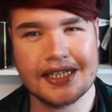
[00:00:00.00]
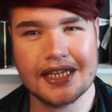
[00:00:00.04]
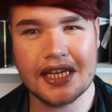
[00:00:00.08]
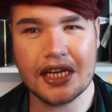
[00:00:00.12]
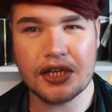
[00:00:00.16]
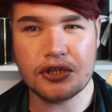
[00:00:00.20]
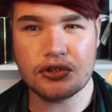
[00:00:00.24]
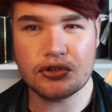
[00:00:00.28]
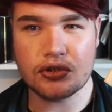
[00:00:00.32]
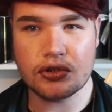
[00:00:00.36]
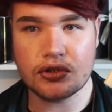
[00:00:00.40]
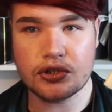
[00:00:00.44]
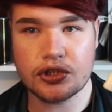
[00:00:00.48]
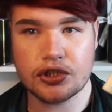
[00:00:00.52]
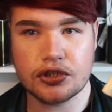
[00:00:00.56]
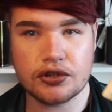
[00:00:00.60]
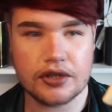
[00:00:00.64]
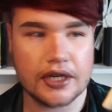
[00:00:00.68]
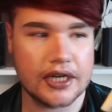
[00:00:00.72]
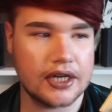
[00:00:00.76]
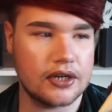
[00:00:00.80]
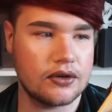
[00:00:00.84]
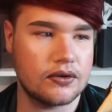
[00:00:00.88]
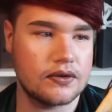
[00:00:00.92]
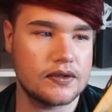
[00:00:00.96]
to get
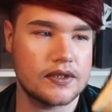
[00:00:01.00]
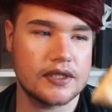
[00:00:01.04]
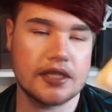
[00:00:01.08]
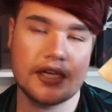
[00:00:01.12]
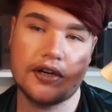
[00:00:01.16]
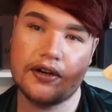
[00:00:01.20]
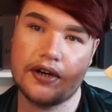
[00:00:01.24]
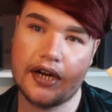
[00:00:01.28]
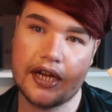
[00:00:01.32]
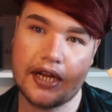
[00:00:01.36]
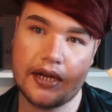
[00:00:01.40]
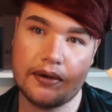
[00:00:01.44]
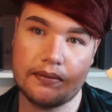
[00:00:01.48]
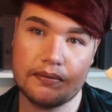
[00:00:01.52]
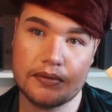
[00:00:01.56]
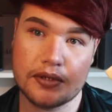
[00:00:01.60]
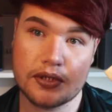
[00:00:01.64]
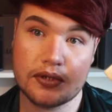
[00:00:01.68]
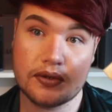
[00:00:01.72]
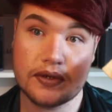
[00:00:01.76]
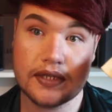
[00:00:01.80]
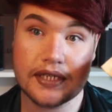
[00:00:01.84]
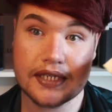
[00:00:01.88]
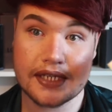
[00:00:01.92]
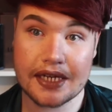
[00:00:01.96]
drawstring on certain items,
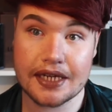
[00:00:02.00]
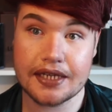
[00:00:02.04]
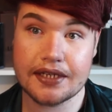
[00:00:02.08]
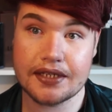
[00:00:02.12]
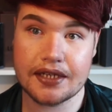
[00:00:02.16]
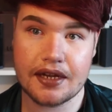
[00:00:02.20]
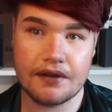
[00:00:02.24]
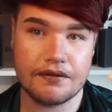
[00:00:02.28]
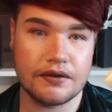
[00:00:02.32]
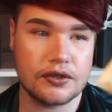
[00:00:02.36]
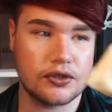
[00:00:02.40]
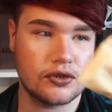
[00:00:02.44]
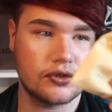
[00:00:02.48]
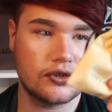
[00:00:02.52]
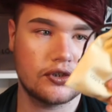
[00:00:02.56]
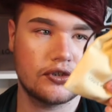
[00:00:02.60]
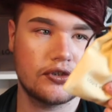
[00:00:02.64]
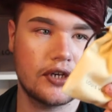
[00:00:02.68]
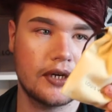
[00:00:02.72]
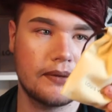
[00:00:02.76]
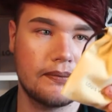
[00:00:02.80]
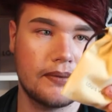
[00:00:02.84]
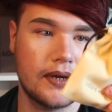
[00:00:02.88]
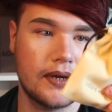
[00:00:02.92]
so it's nice to have a drawstring